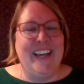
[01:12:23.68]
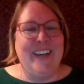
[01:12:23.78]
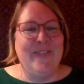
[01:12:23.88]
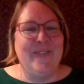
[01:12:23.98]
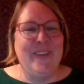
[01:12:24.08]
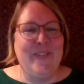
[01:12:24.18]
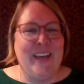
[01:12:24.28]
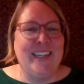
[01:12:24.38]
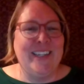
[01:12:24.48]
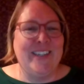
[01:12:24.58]
um,
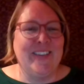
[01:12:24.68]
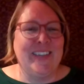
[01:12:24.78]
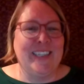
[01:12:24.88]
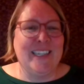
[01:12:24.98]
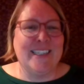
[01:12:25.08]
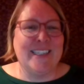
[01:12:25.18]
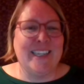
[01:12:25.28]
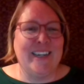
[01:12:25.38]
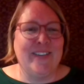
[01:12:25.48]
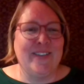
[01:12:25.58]
event during this
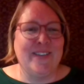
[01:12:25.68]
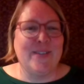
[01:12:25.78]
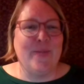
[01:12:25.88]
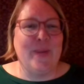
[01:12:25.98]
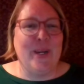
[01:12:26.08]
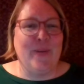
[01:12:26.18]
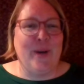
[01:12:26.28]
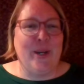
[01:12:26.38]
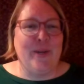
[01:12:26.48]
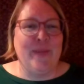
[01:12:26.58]
year's We Are
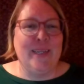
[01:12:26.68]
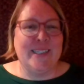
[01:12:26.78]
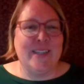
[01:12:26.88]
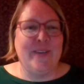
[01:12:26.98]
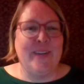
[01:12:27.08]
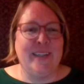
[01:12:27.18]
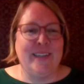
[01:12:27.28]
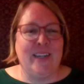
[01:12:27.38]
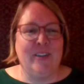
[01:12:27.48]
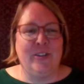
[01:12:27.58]
Water Minnesota.
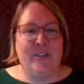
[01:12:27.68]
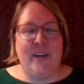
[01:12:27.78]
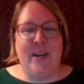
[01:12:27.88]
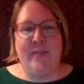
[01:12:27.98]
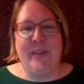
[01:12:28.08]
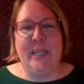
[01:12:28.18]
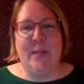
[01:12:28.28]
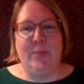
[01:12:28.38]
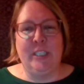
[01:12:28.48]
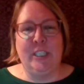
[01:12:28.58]
Dr. Troy, I really
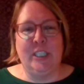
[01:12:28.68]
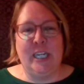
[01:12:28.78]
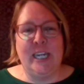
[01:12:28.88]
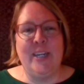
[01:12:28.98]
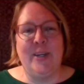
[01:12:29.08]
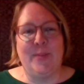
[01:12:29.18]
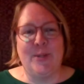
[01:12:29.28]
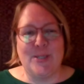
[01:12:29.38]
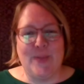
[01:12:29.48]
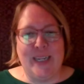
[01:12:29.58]
appreciate your
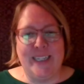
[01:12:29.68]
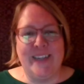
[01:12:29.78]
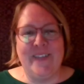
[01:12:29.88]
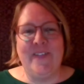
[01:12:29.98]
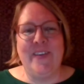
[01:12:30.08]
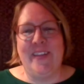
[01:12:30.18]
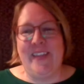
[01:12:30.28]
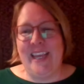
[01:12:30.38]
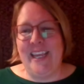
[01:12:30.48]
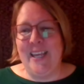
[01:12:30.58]
perspective.
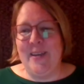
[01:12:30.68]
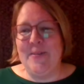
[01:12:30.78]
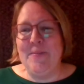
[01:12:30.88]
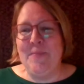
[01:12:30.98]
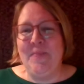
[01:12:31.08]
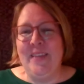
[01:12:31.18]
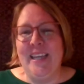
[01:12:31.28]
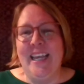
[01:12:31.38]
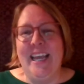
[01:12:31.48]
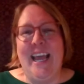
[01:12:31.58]
Thank you.
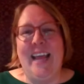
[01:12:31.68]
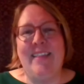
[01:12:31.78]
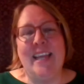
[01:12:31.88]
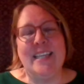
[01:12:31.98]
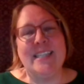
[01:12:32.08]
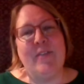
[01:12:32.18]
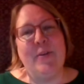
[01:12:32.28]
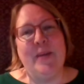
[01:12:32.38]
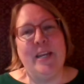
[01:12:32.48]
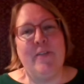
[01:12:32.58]
And thanks
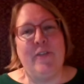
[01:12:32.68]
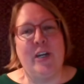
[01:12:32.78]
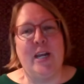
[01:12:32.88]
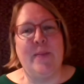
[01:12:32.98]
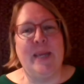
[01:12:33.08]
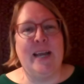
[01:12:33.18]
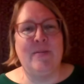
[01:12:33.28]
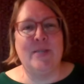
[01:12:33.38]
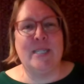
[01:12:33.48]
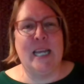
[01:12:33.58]
everybody for coming
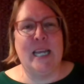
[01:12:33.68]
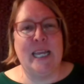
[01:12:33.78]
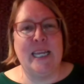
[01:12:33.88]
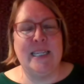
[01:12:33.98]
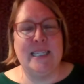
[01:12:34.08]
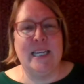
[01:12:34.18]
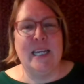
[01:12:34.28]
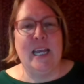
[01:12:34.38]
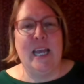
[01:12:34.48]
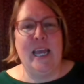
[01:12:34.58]
out tonight
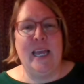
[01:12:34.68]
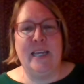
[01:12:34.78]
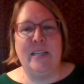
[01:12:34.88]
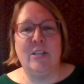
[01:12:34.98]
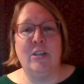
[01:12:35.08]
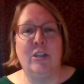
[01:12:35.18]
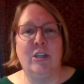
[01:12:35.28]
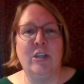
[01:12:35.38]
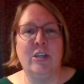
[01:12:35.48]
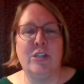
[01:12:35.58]
and
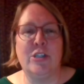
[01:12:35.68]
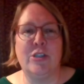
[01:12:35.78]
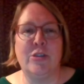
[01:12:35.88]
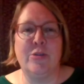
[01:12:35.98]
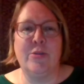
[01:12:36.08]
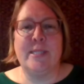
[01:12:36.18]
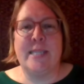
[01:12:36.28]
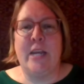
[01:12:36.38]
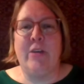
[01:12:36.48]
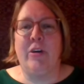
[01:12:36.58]
look to
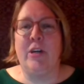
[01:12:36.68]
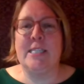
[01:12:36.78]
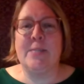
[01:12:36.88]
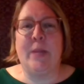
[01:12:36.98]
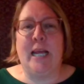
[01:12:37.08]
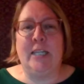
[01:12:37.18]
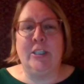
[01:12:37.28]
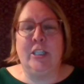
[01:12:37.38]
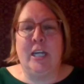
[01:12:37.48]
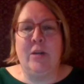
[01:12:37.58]

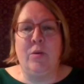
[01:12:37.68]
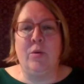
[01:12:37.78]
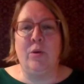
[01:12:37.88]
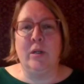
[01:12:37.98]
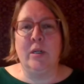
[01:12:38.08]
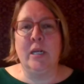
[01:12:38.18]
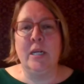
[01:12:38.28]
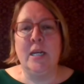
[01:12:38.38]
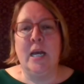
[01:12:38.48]
stcroixsplash.org.